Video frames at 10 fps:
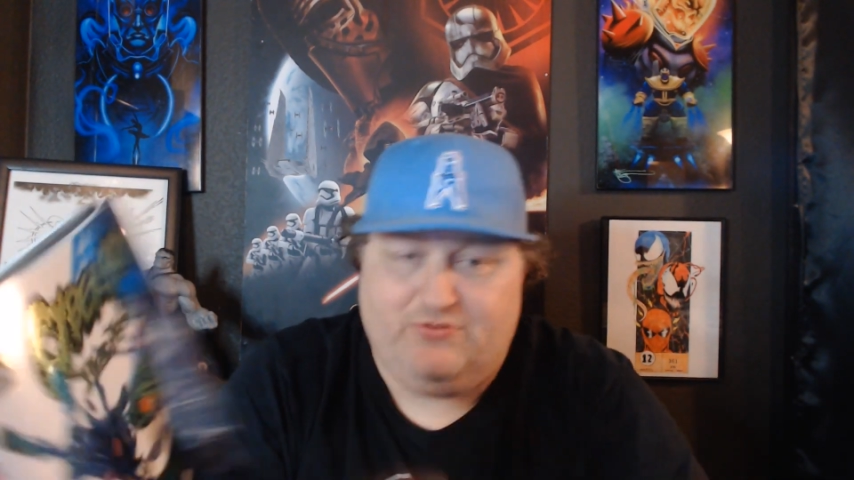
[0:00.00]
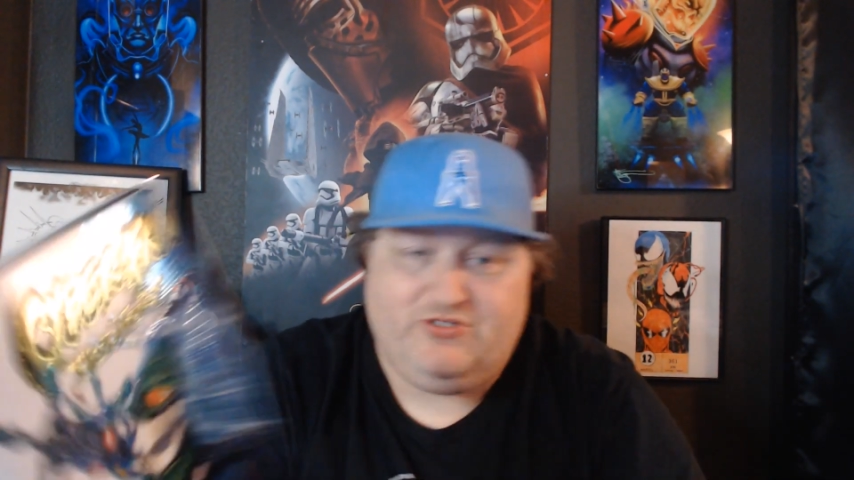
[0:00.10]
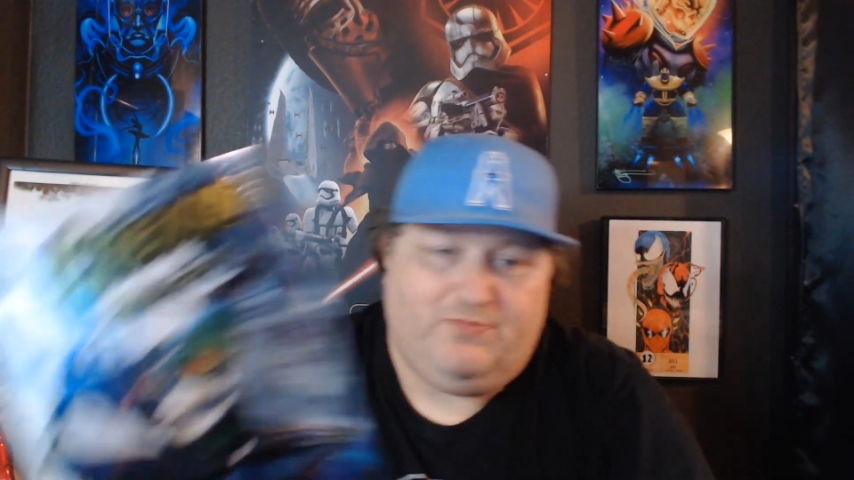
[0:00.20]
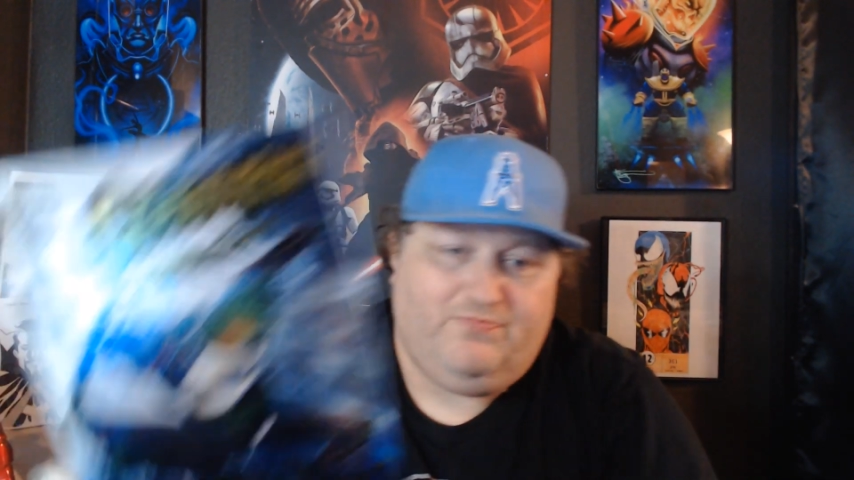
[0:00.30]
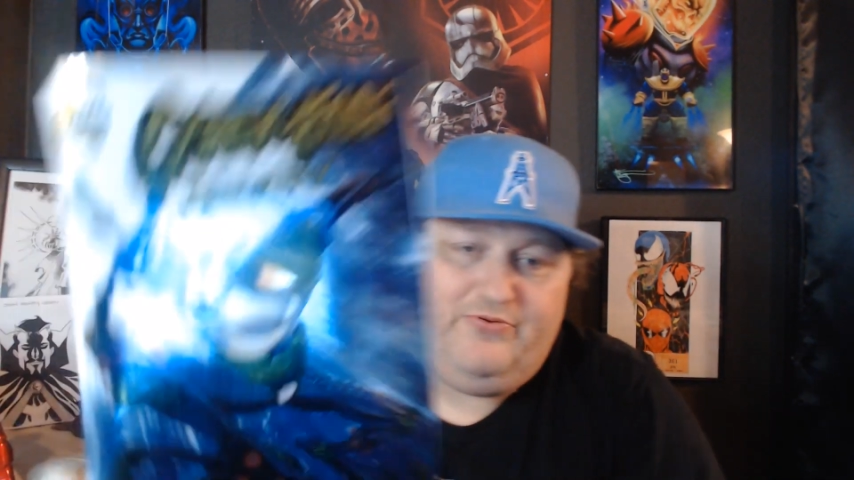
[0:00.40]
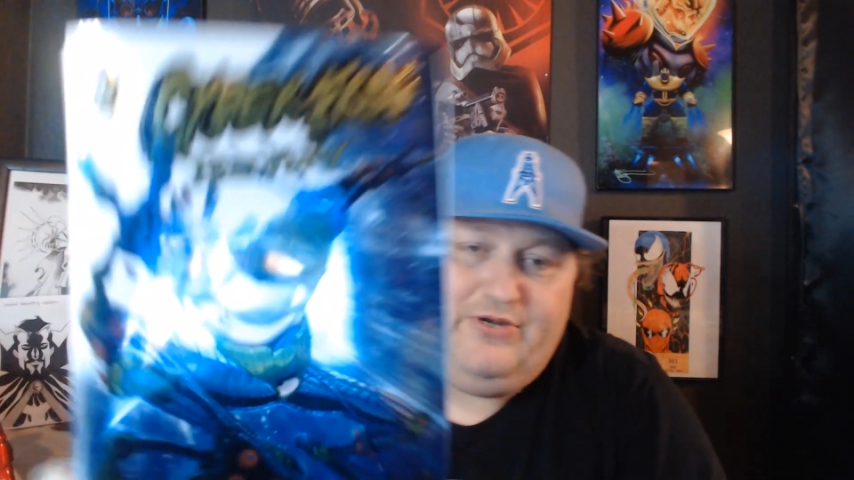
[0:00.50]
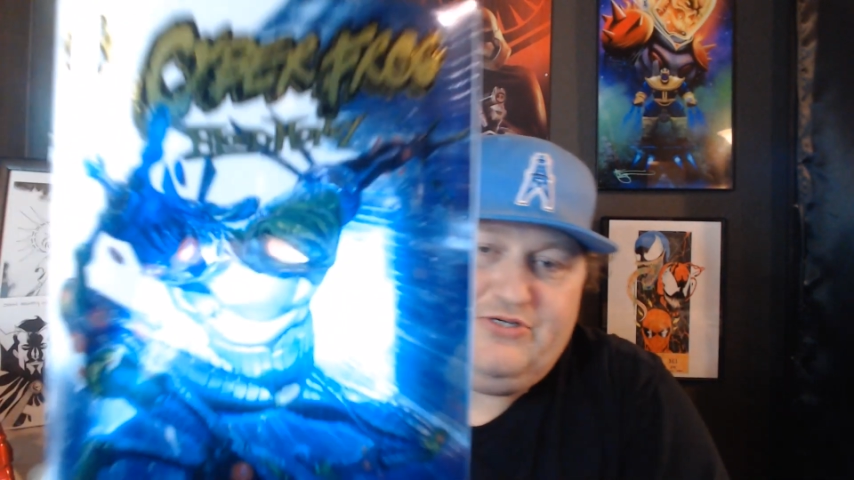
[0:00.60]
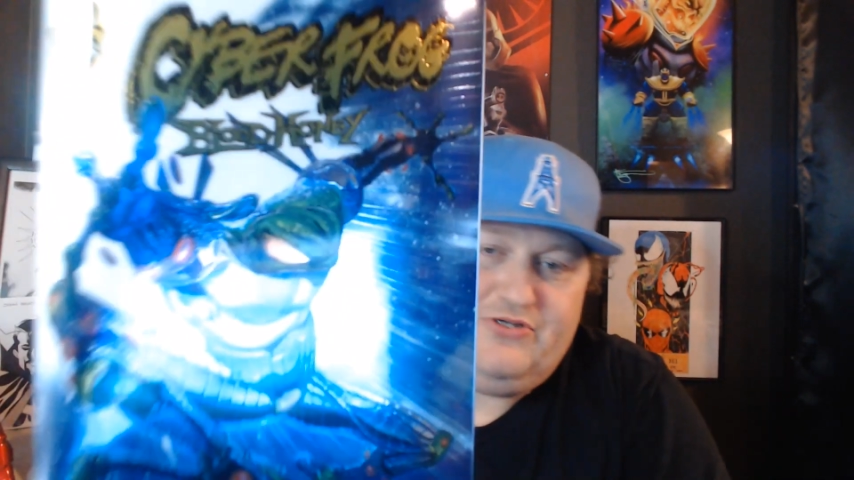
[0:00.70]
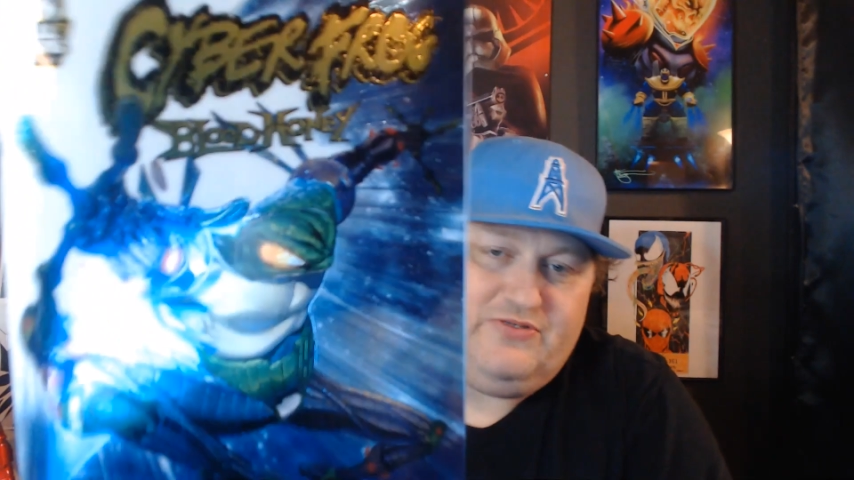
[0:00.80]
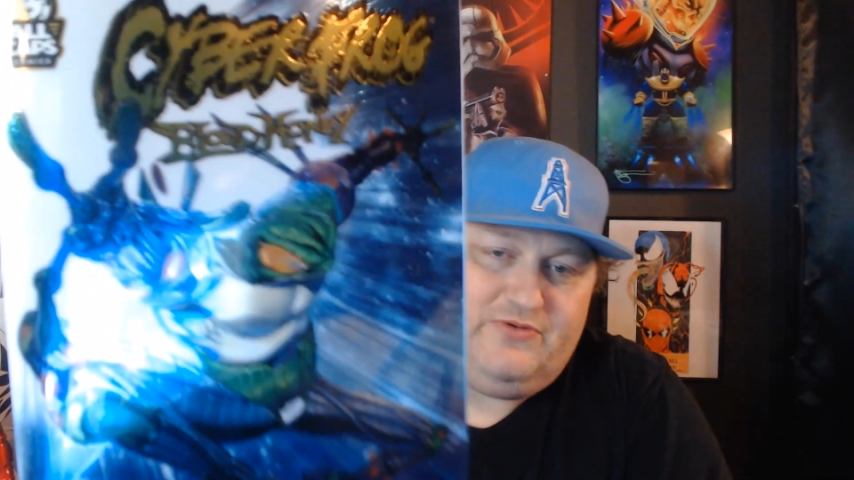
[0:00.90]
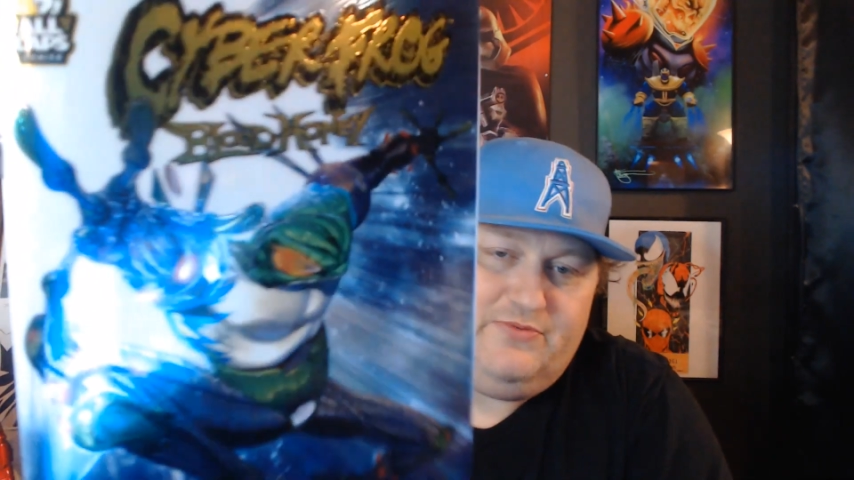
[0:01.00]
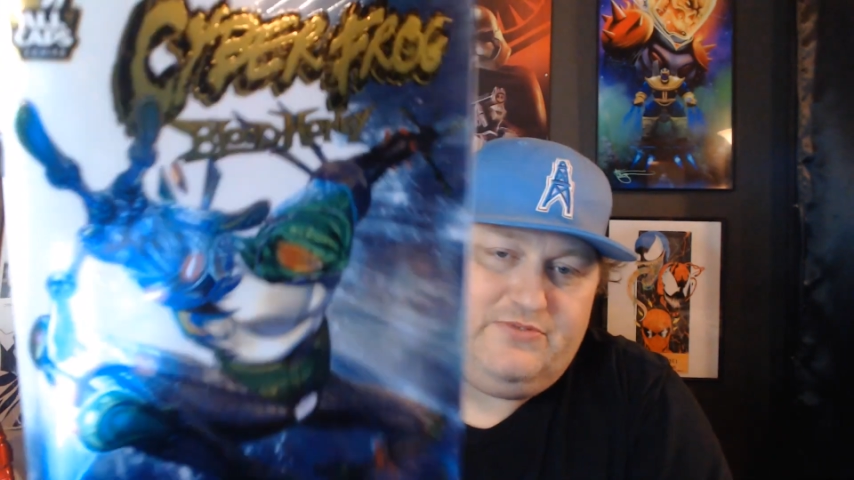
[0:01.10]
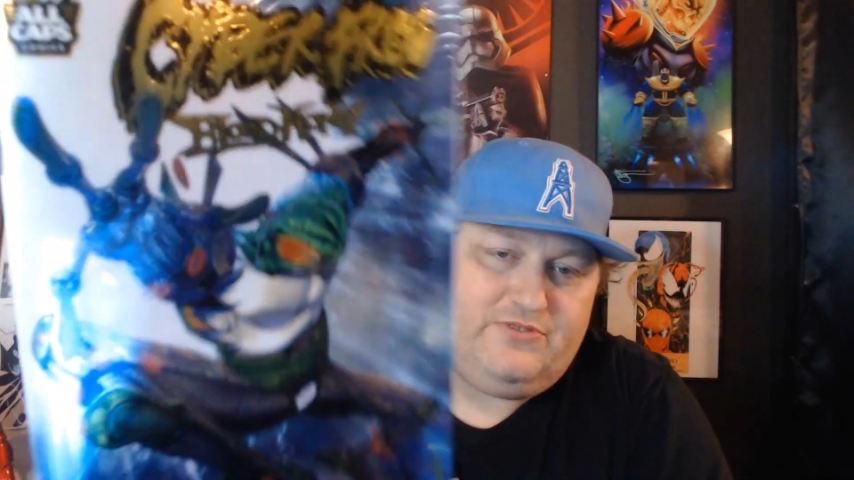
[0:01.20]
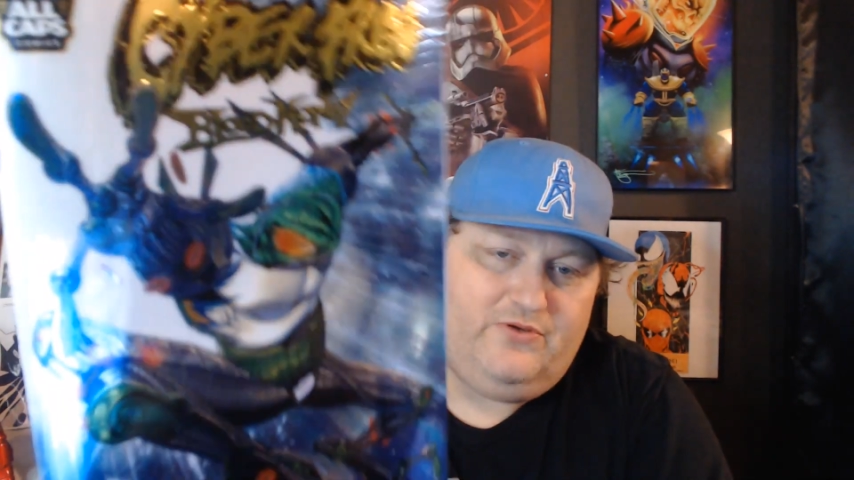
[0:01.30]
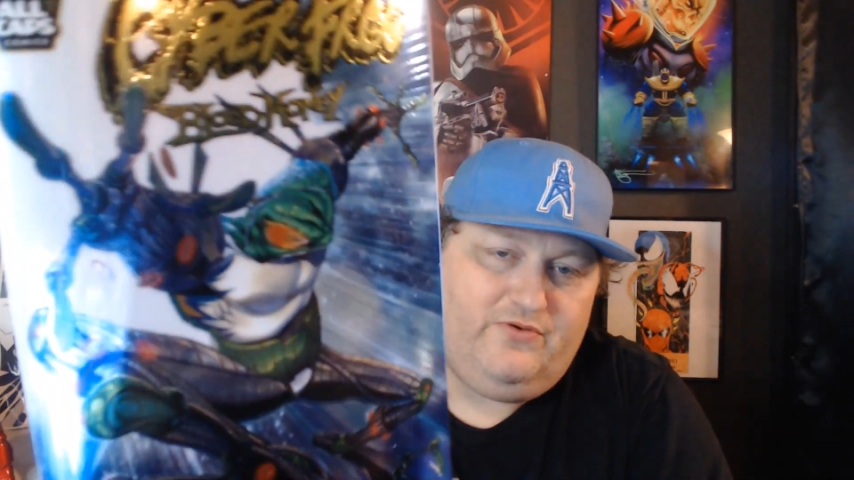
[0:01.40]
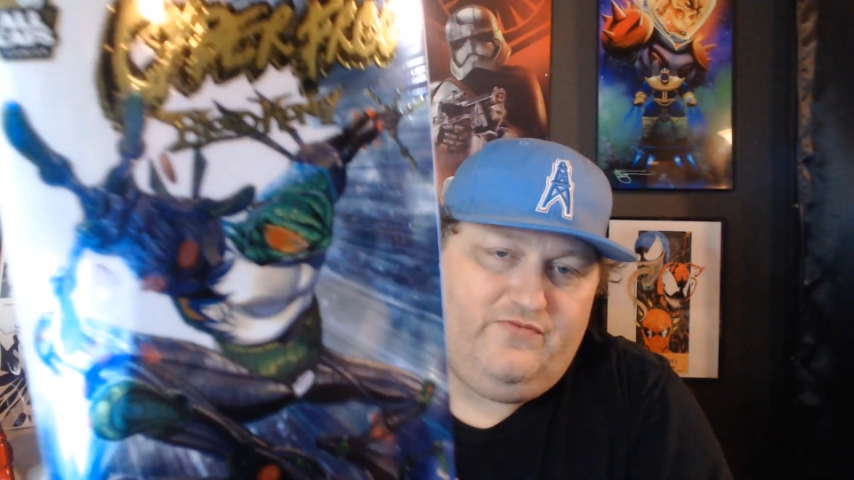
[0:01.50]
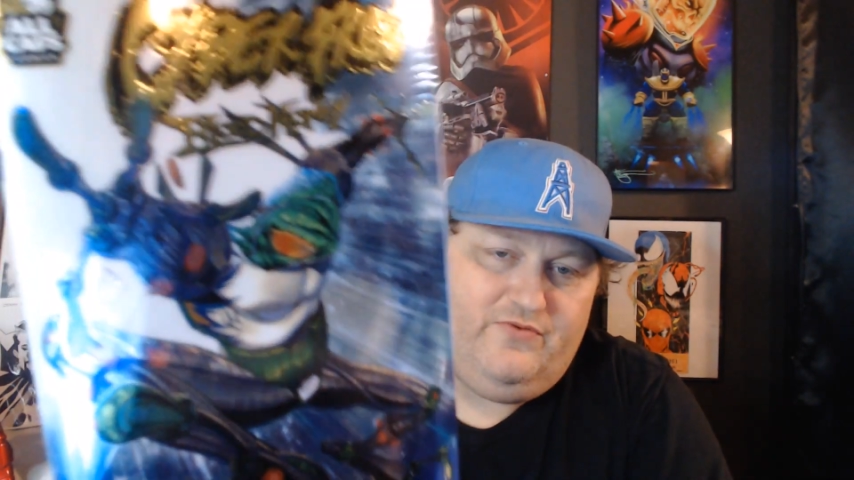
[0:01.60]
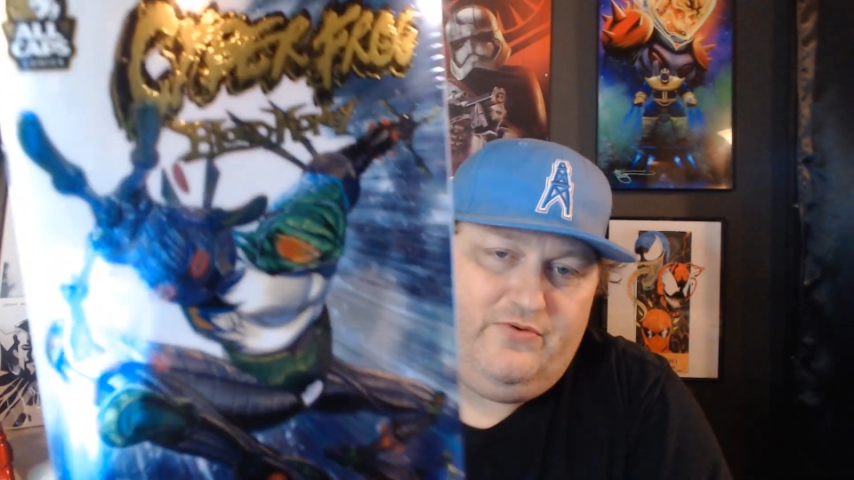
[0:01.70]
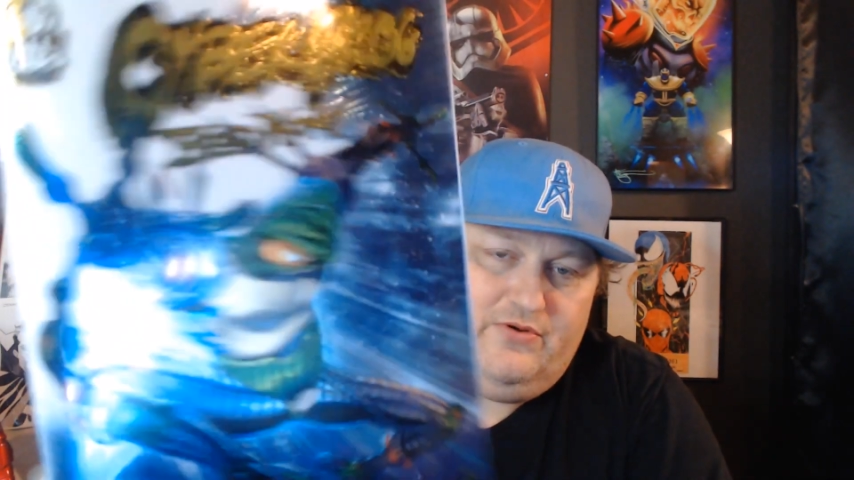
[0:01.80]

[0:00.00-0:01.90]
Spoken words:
which I'm pretty sure that's what he was going for.